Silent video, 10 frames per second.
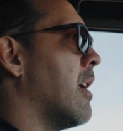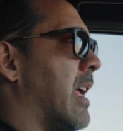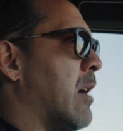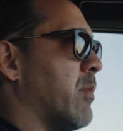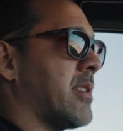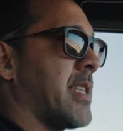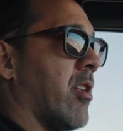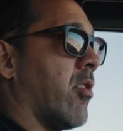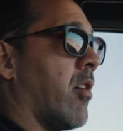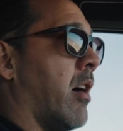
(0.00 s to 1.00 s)
And we
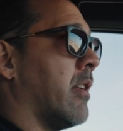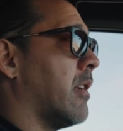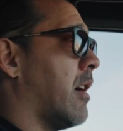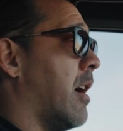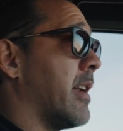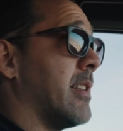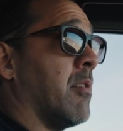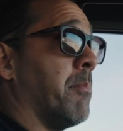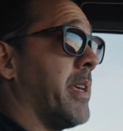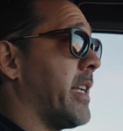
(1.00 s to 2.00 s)
settled on
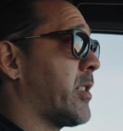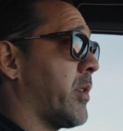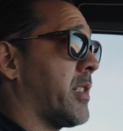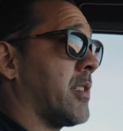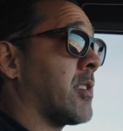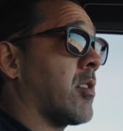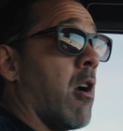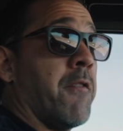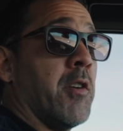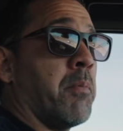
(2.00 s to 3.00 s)
Huntington Beach, which is this
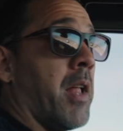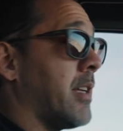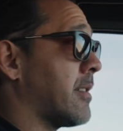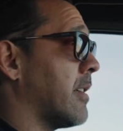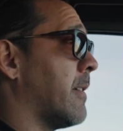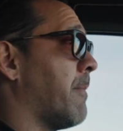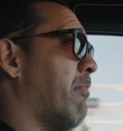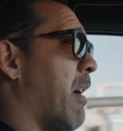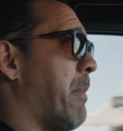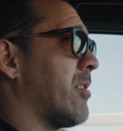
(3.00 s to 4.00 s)
Garfield Plaza,
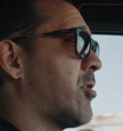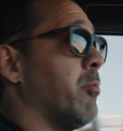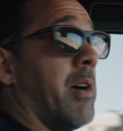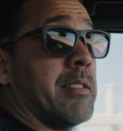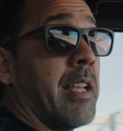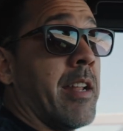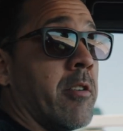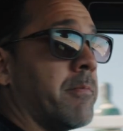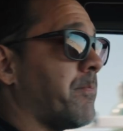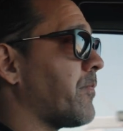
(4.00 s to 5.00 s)
about 2 months
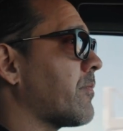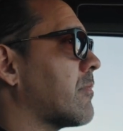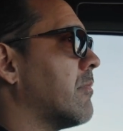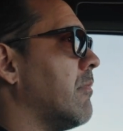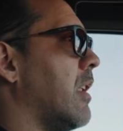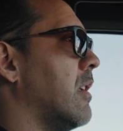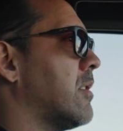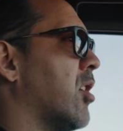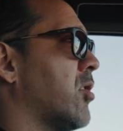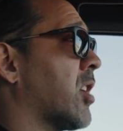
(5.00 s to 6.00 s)
later.
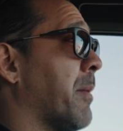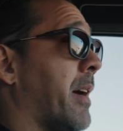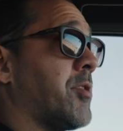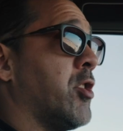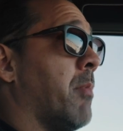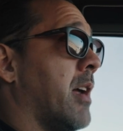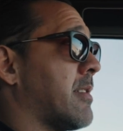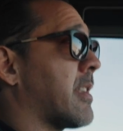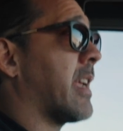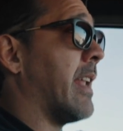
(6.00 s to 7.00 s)
So it took about 2
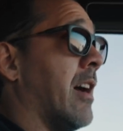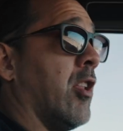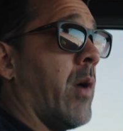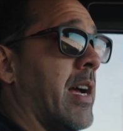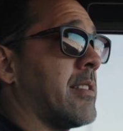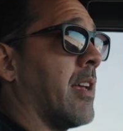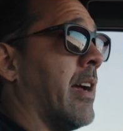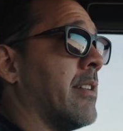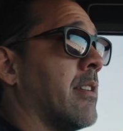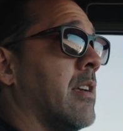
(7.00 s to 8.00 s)
months to get an LOI signed.